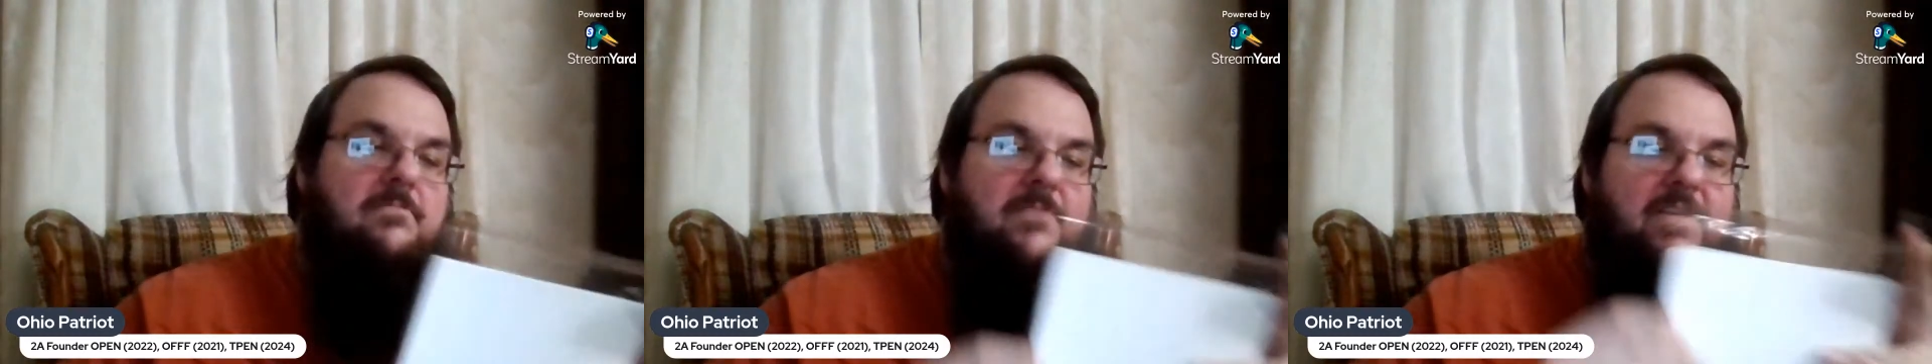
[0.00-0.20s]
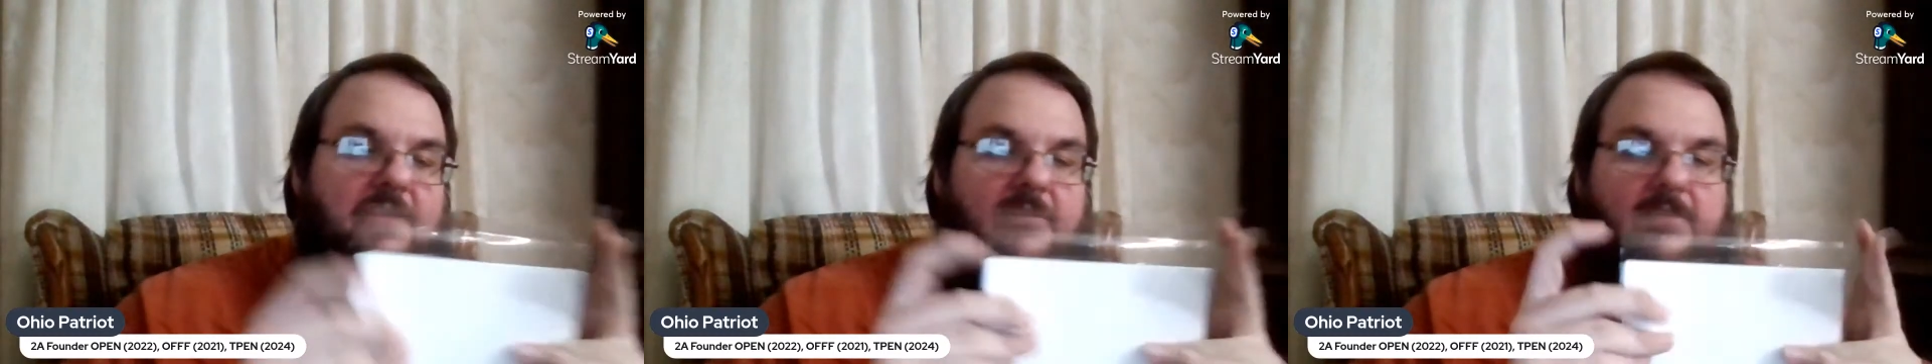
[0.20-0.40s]

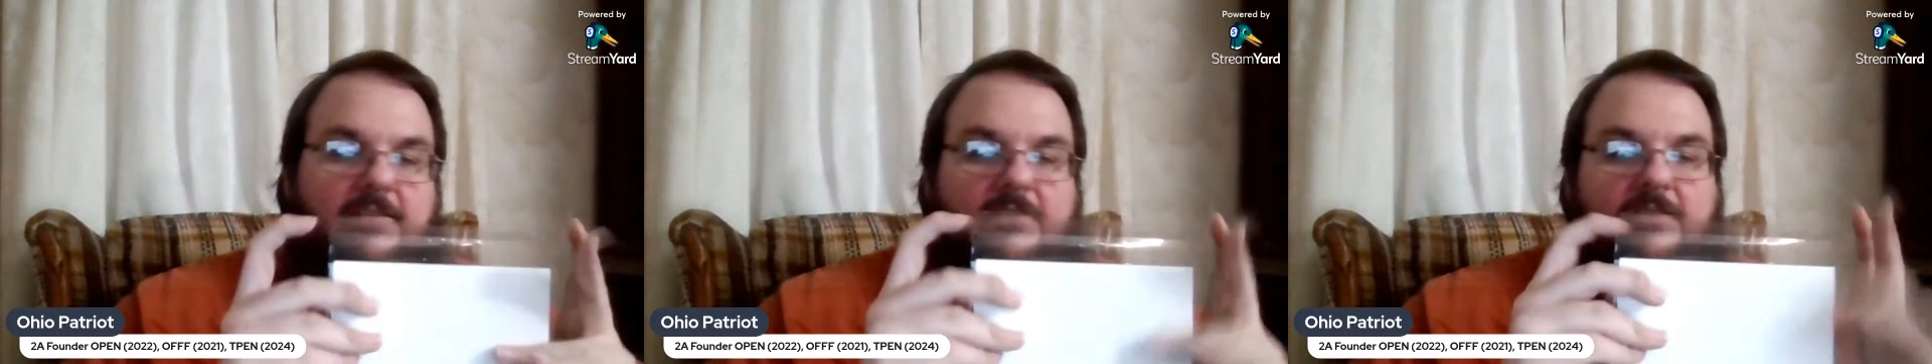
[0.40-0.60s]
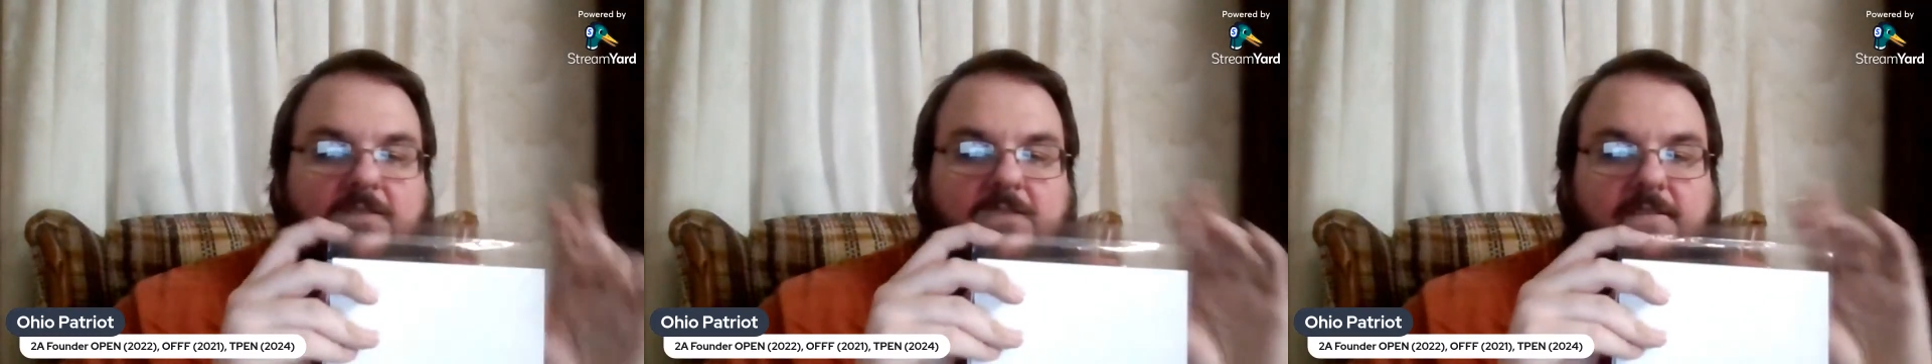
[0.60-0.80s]

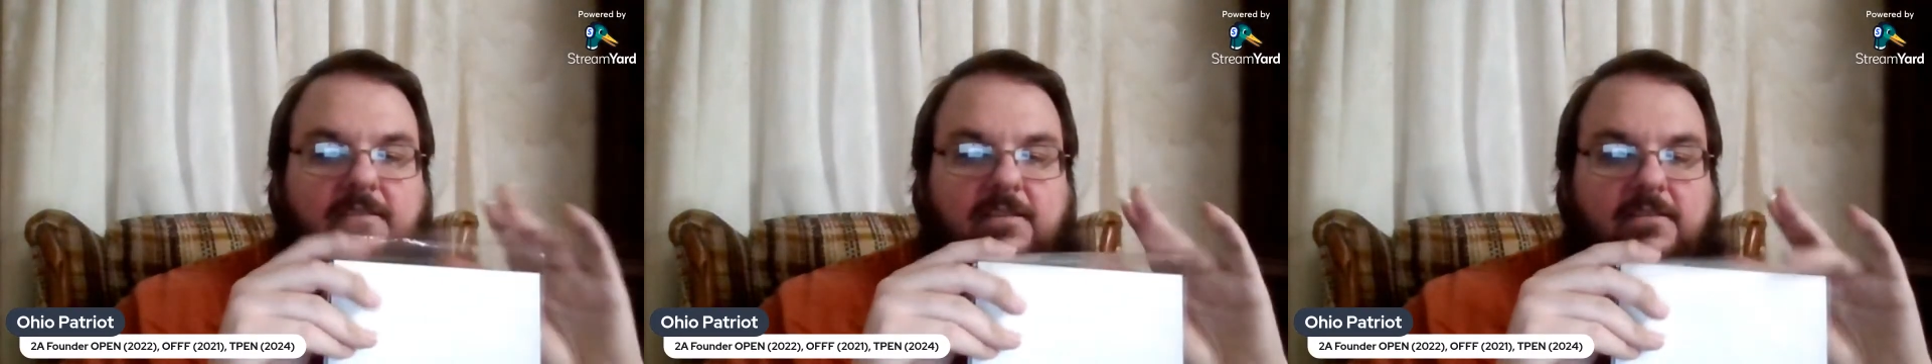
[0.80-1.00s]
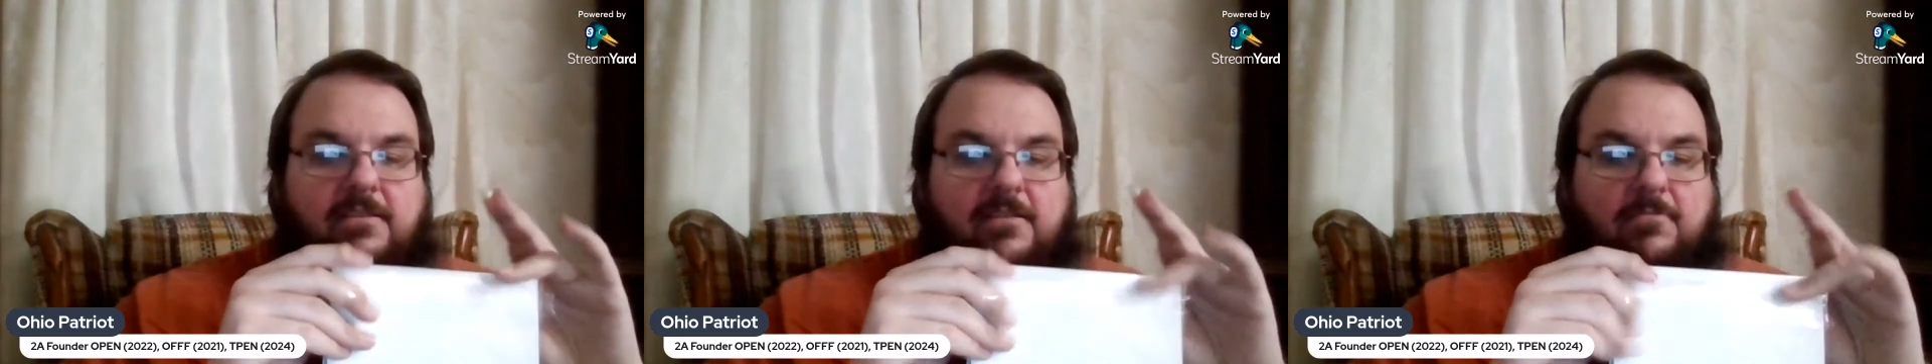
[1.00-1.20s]

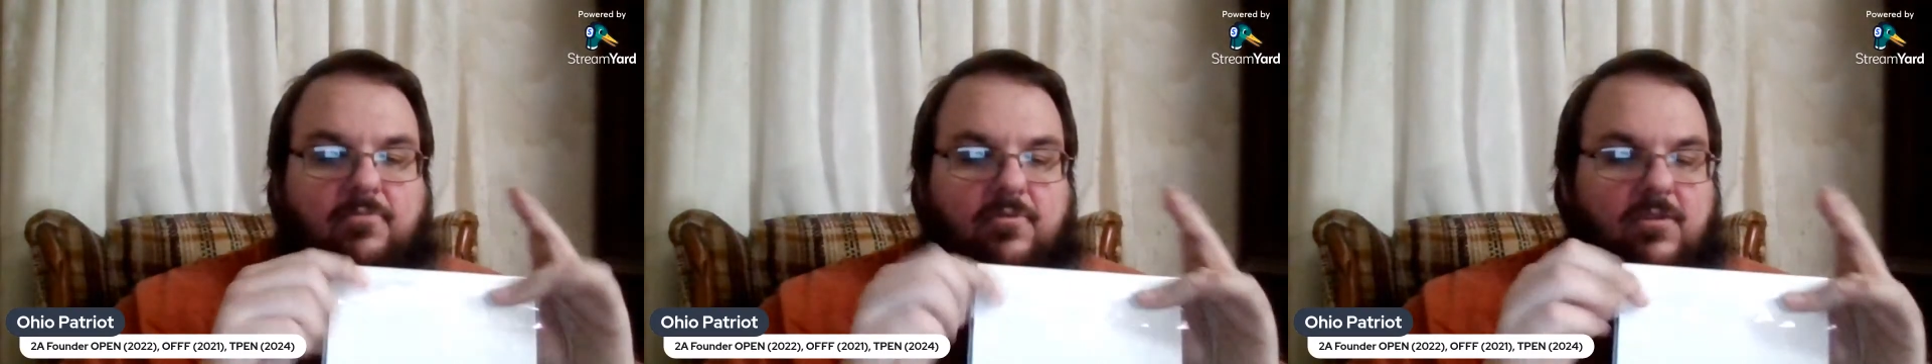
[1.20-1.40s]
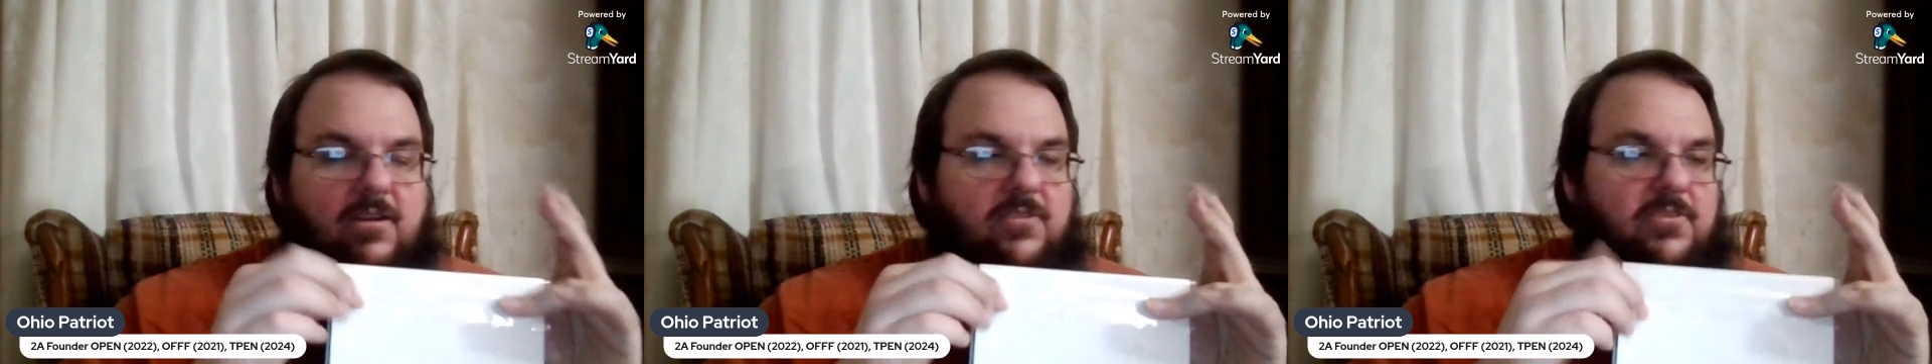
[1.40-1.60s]
because I took a
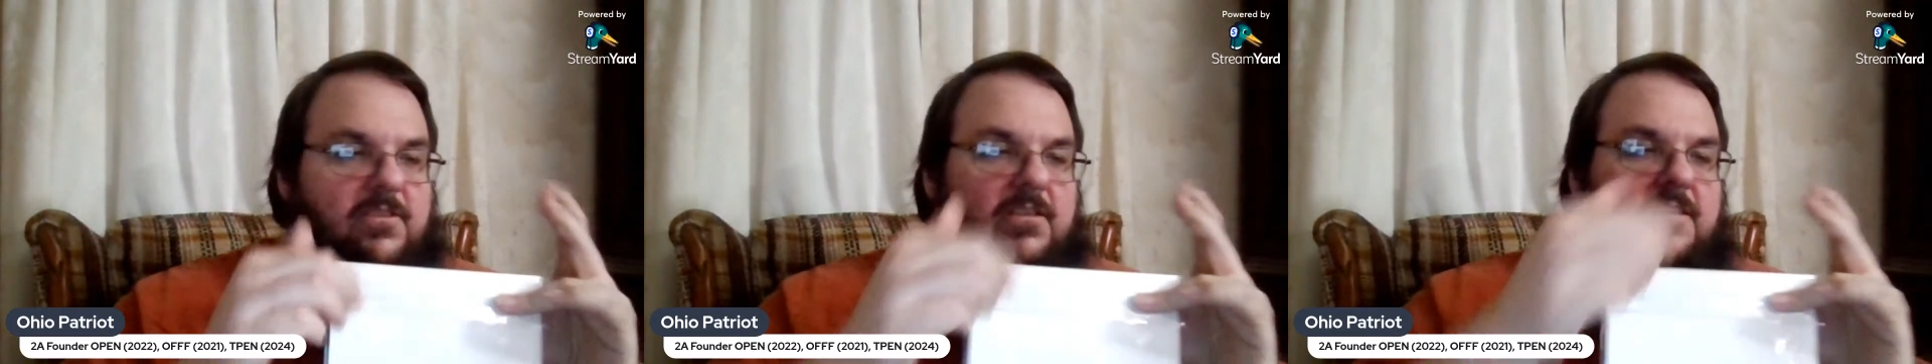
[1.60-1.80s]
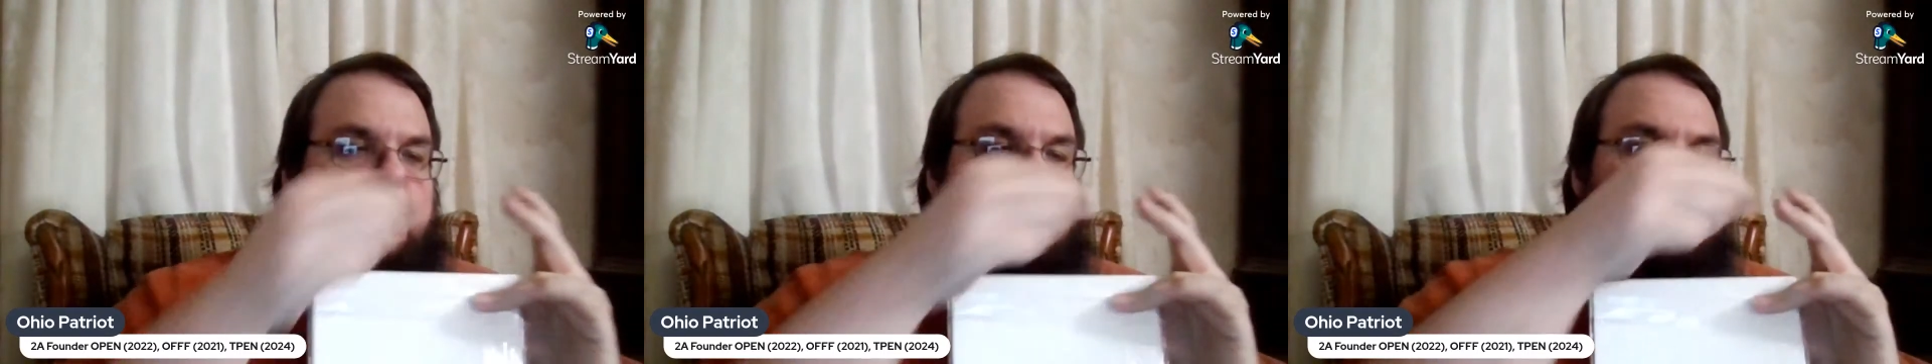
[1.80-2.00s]

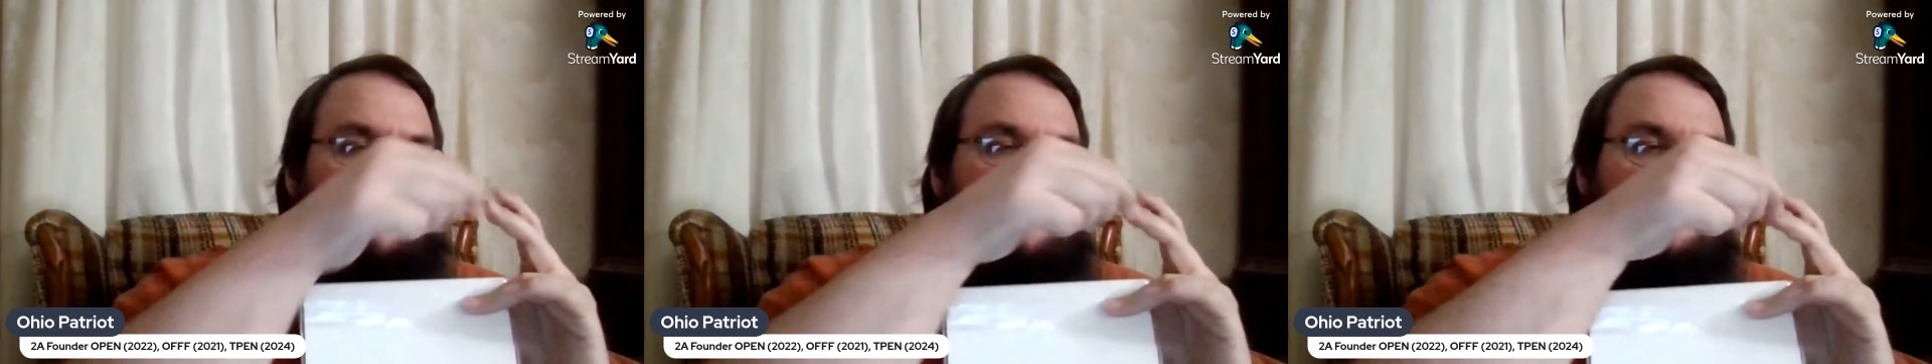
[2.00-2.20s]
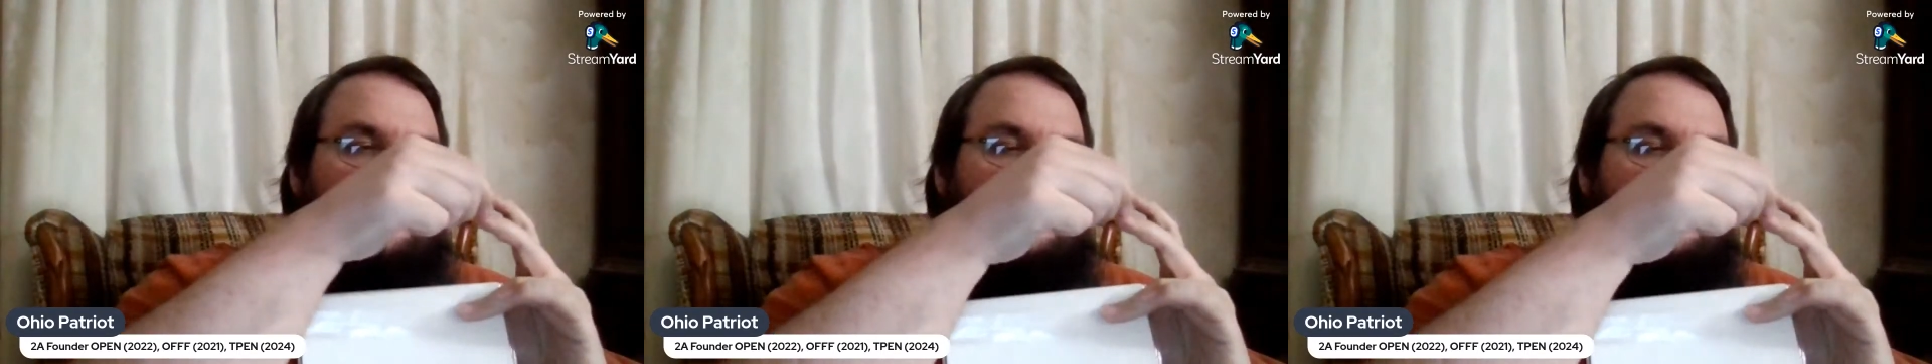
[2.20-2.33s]
project